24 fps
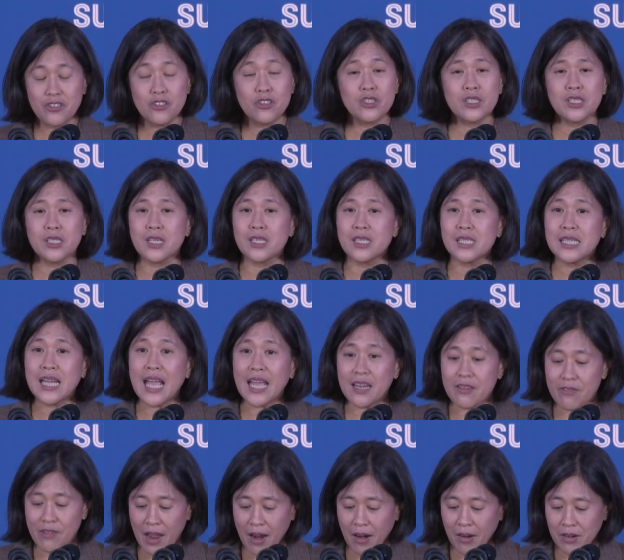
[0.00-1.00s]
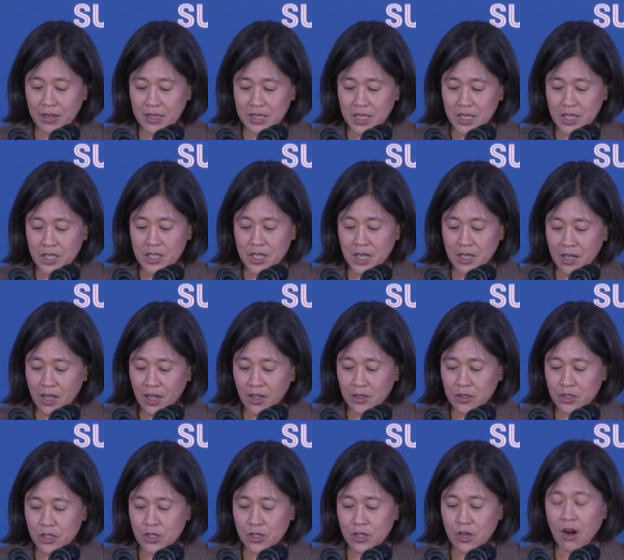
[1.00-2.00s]
And just as Native heritage and
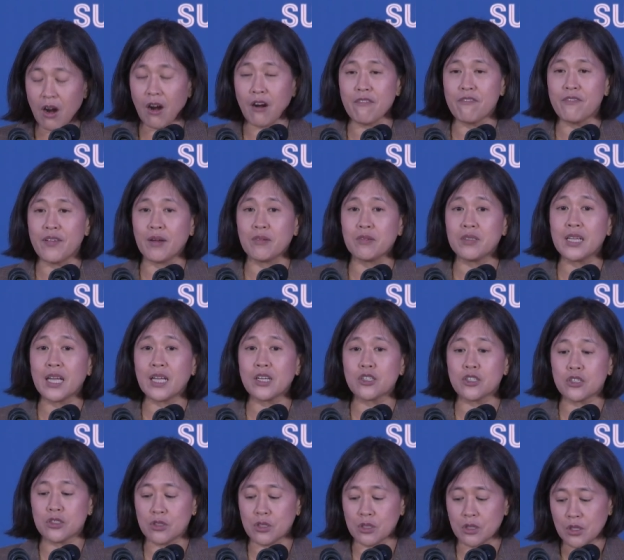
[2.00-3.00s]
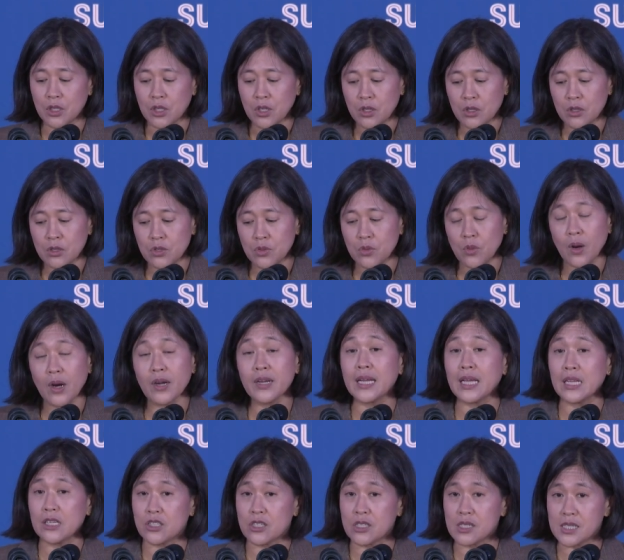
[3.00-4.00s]
culture are foundational to our
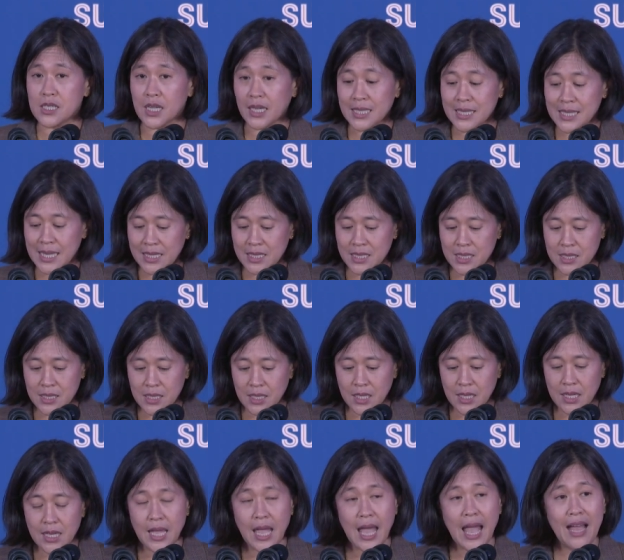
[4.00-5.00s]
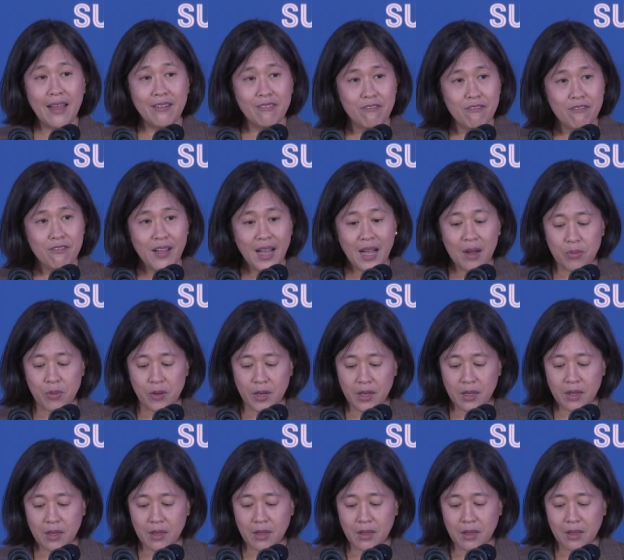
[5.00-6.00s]
nation's identity and
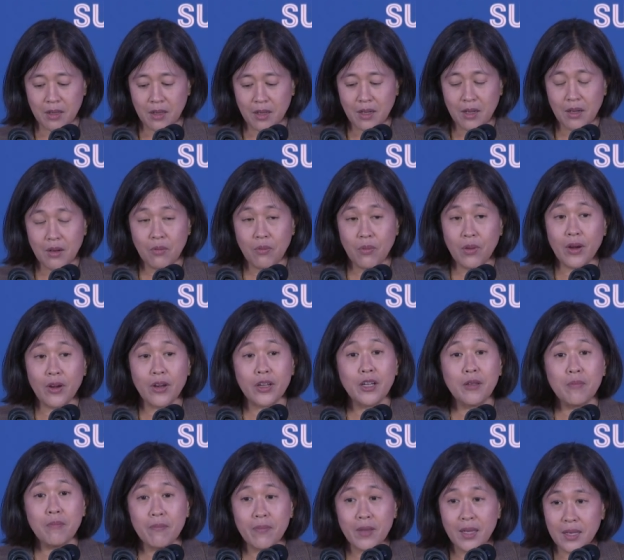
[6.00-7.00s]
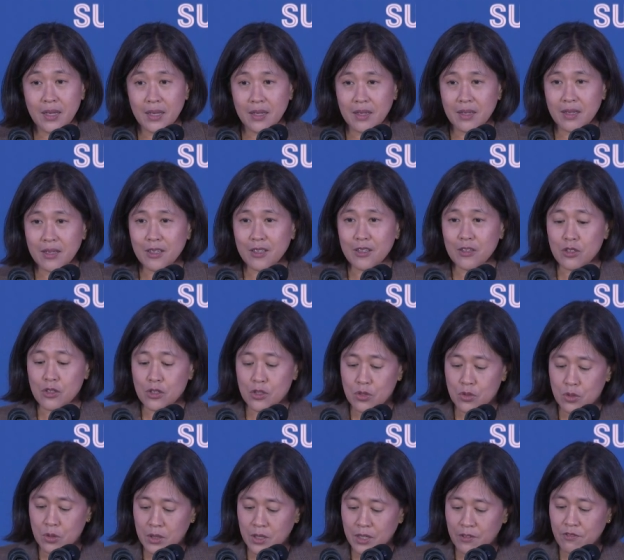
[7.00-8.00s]
fabric, we are committed
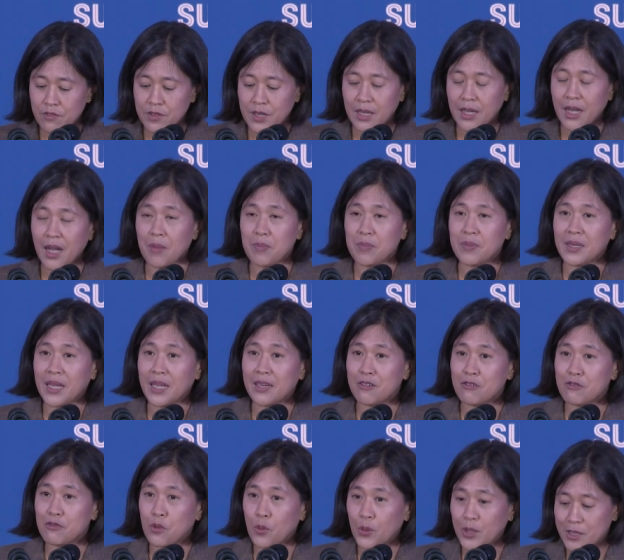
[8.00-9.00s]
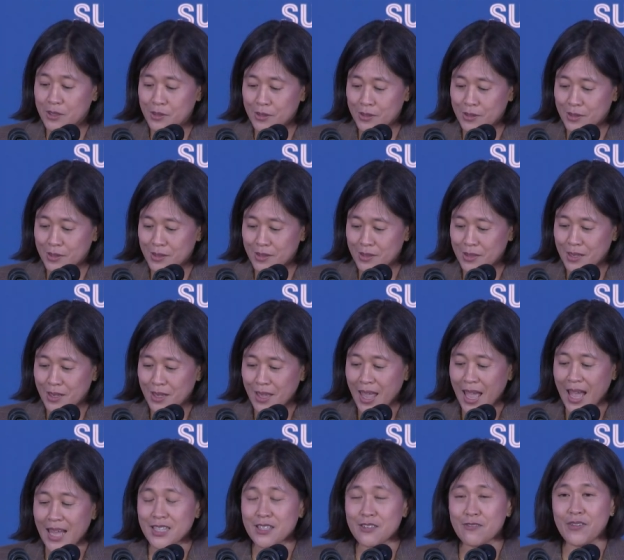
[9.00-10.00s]
to lifting up Native voices
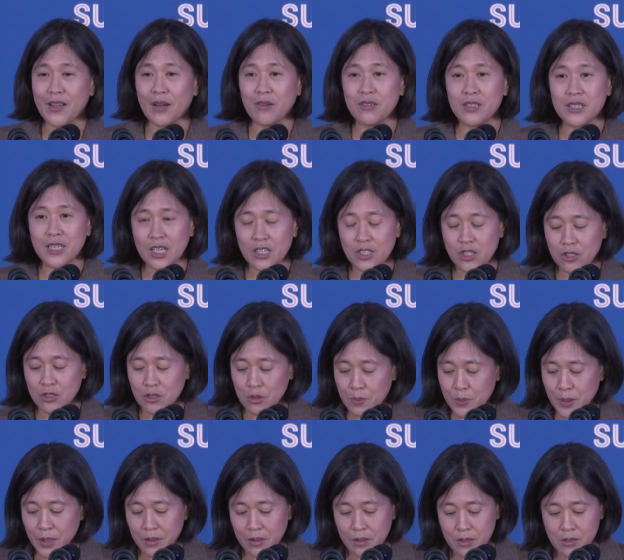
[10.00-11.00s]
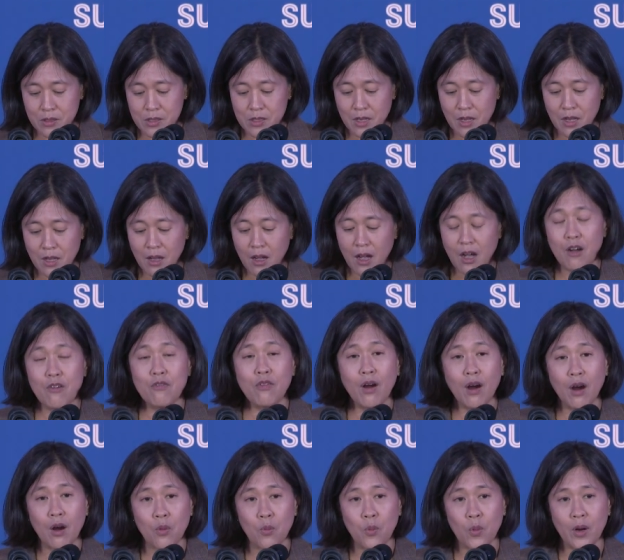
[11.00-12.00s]
as foundational pillars of
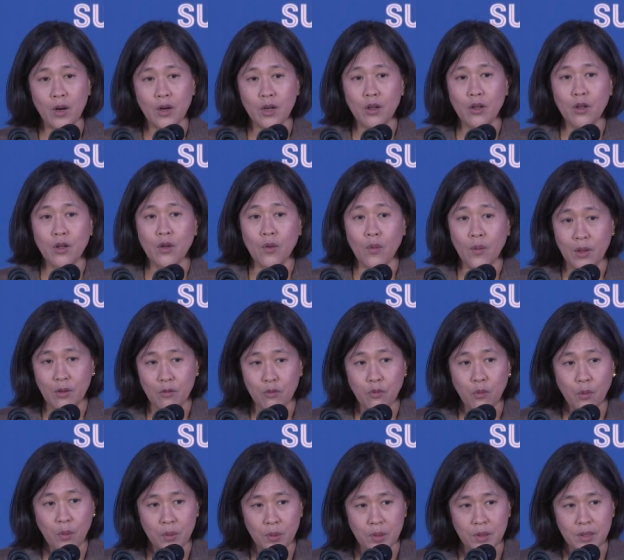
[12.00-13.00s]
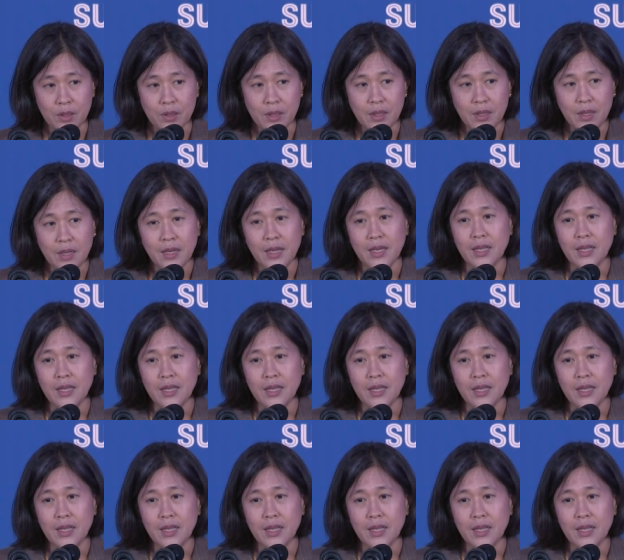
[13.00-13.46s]
our work going forward.